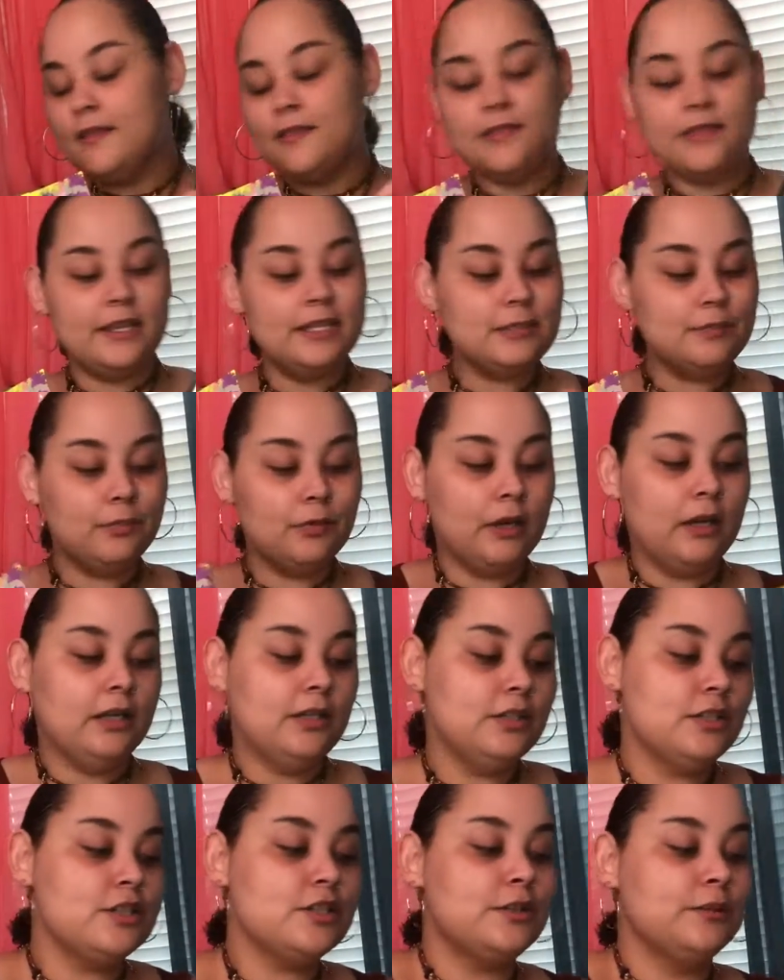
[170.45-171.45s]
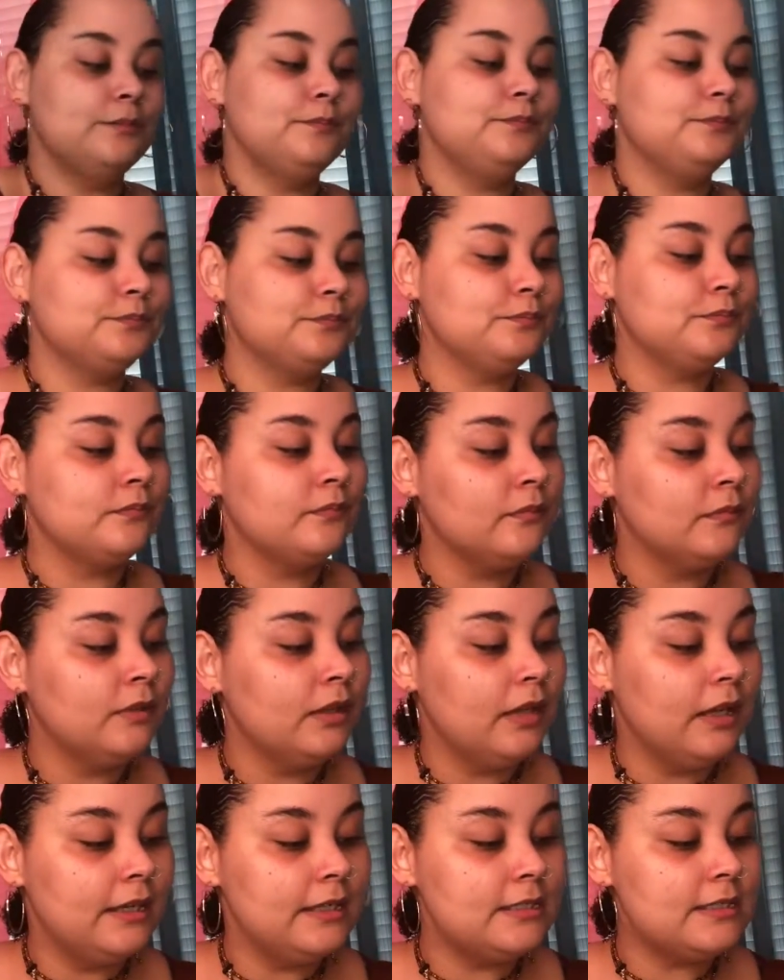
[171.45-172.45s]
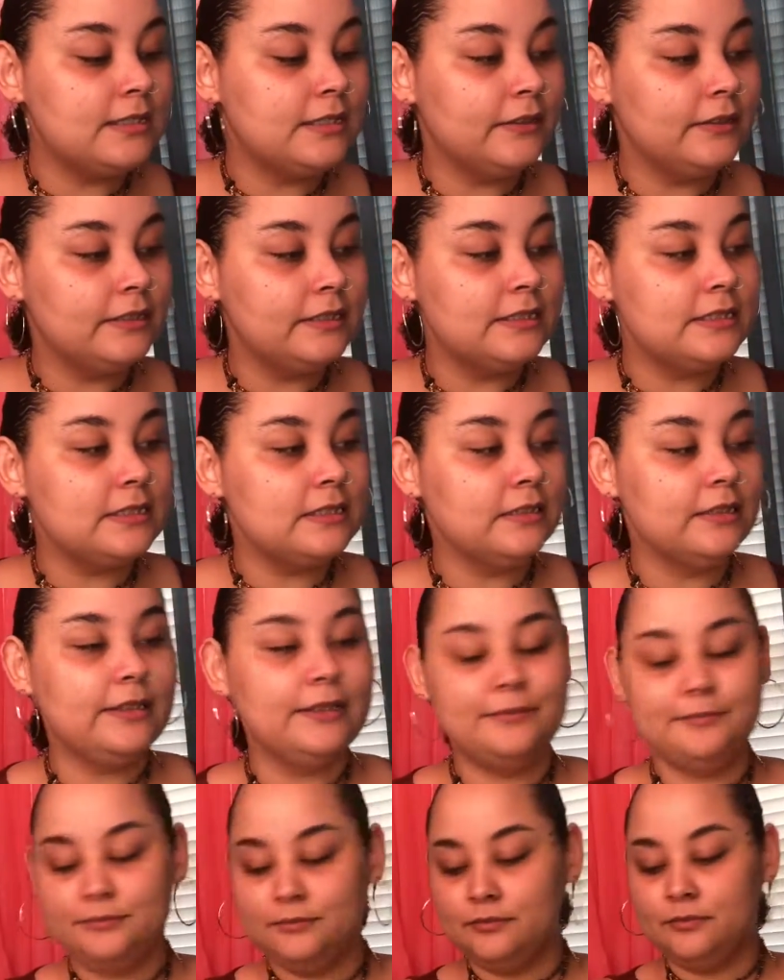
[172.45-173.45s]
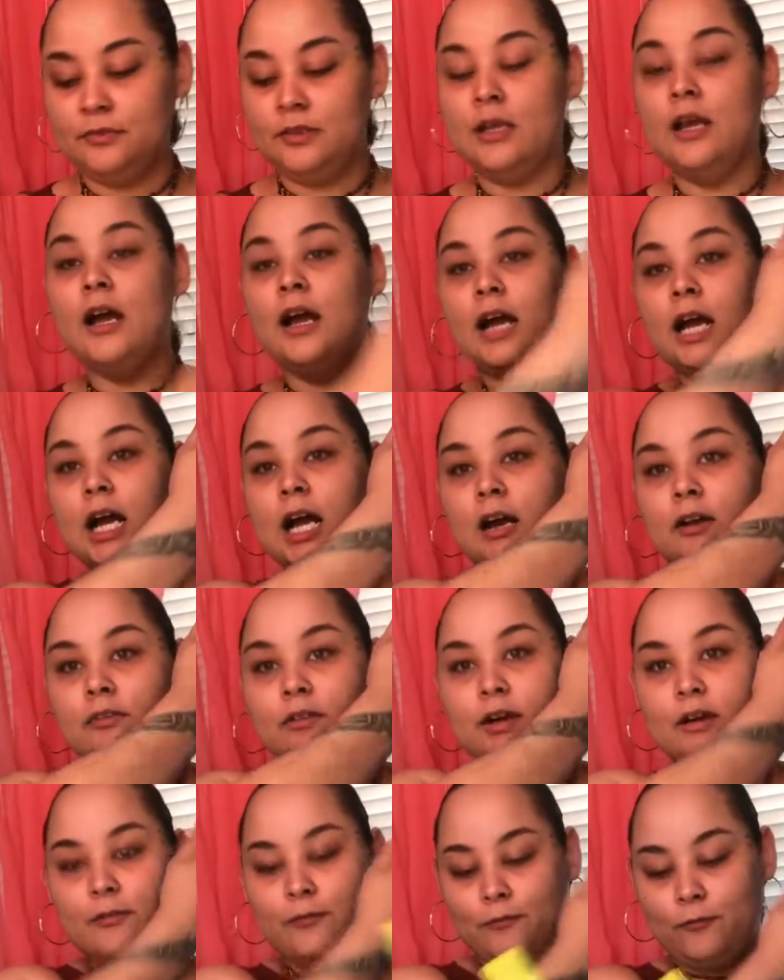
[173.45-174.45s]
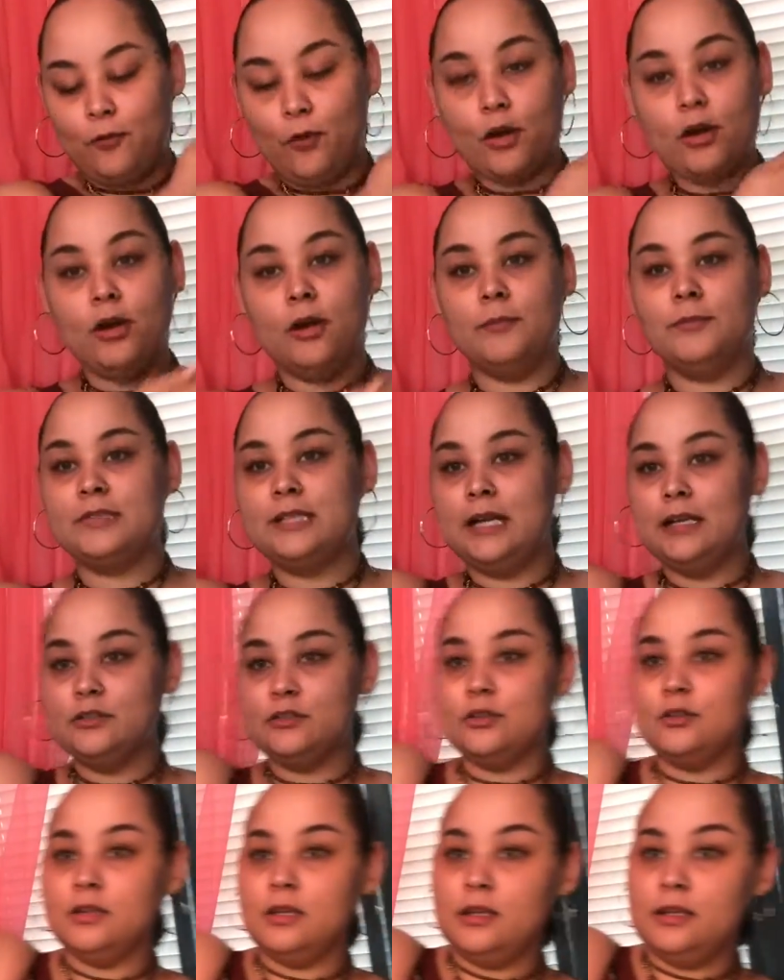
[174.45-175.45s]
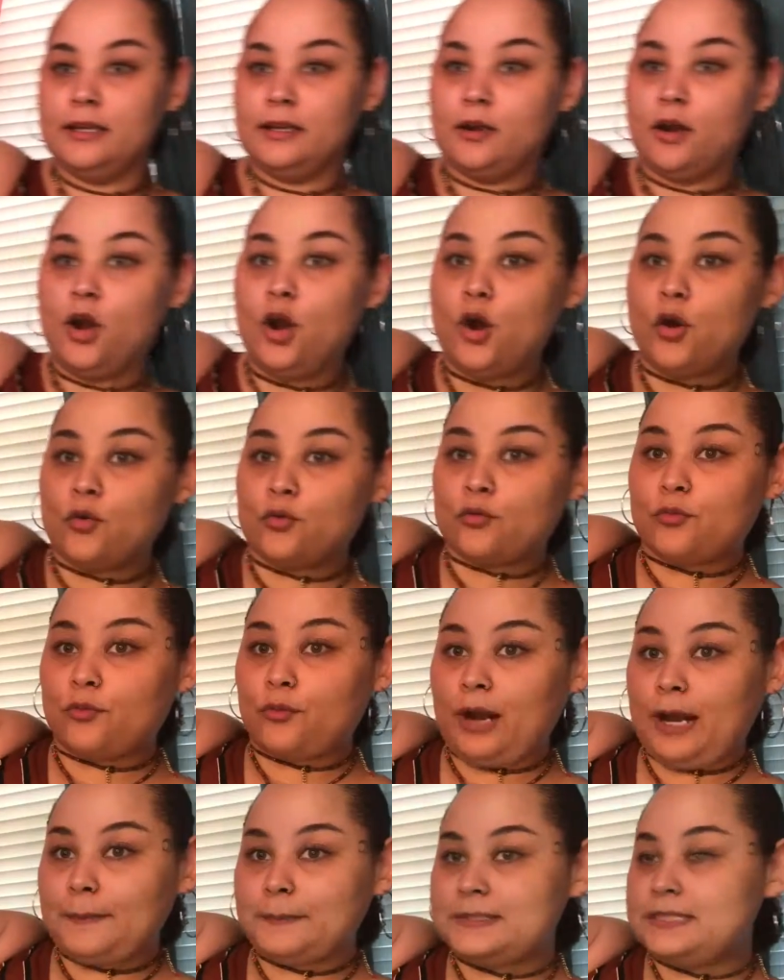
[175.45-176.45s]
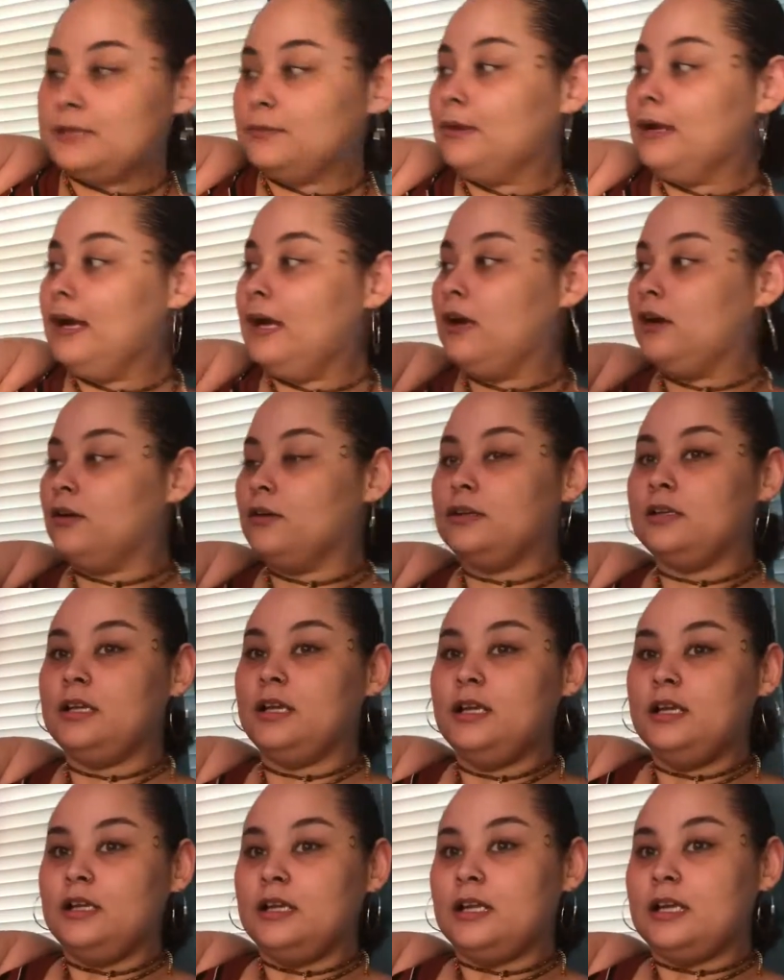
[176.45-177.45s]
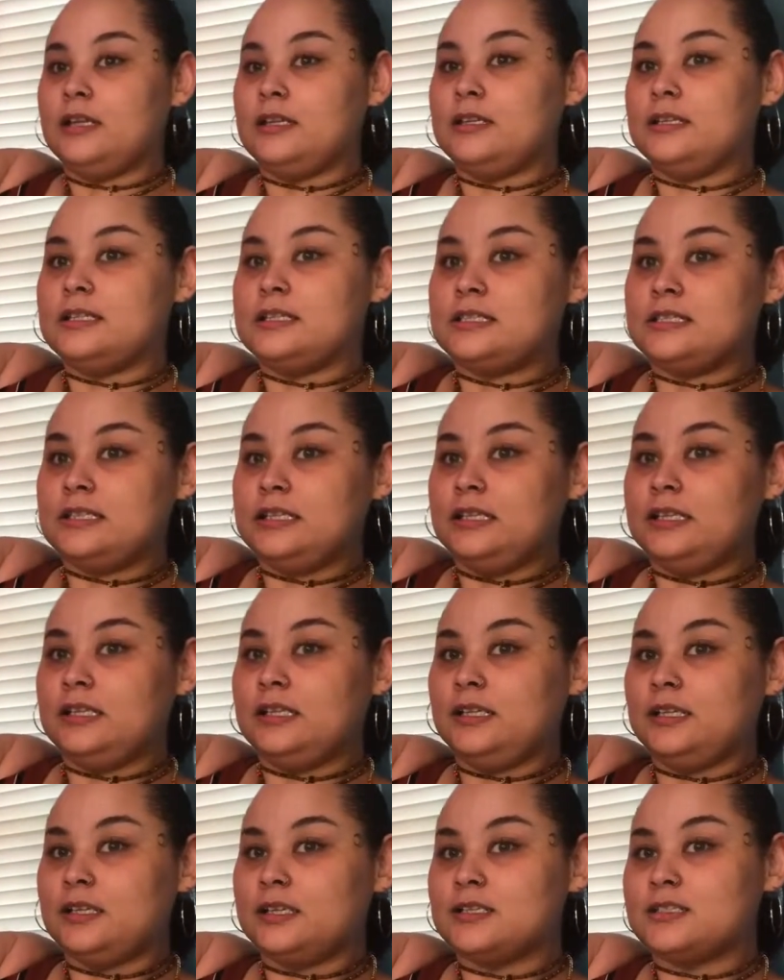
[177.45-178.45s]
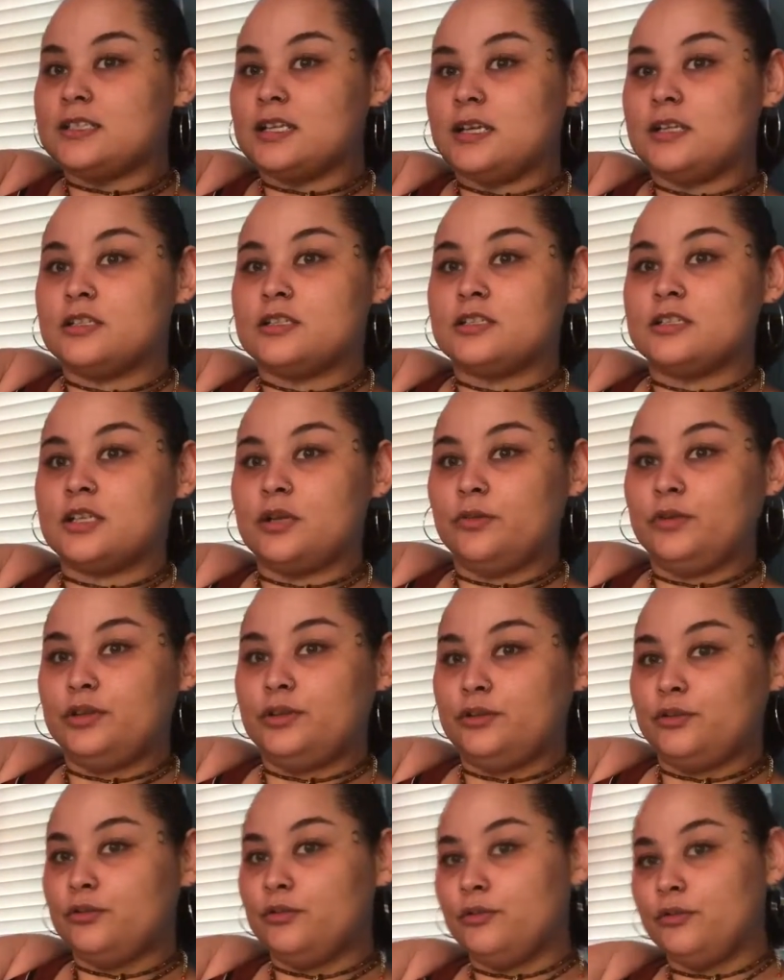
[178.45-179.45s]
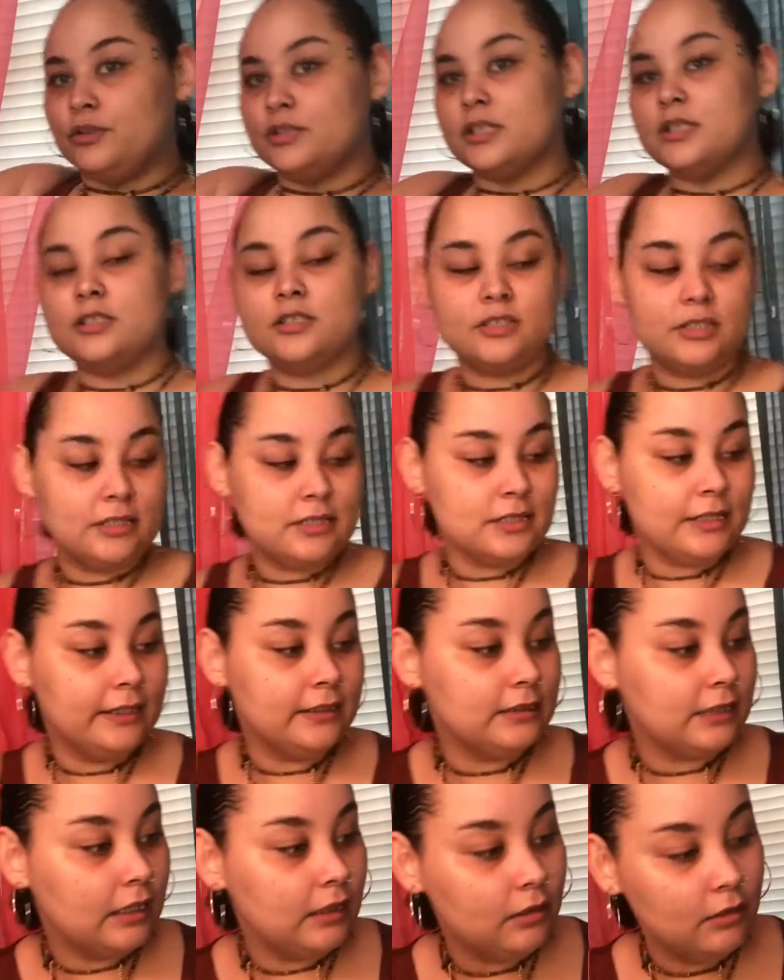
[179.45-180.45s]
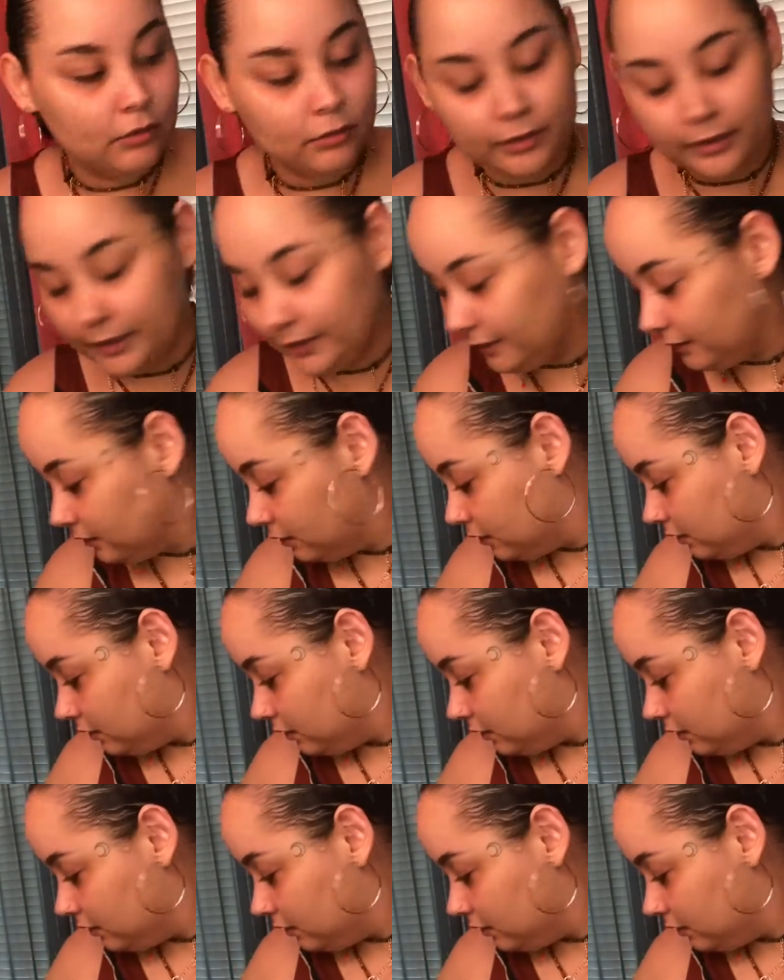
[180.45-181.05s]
This brush is seriously have a forearm tattoo that like wraps around, and this thing is so huge. It's just like that. Okay,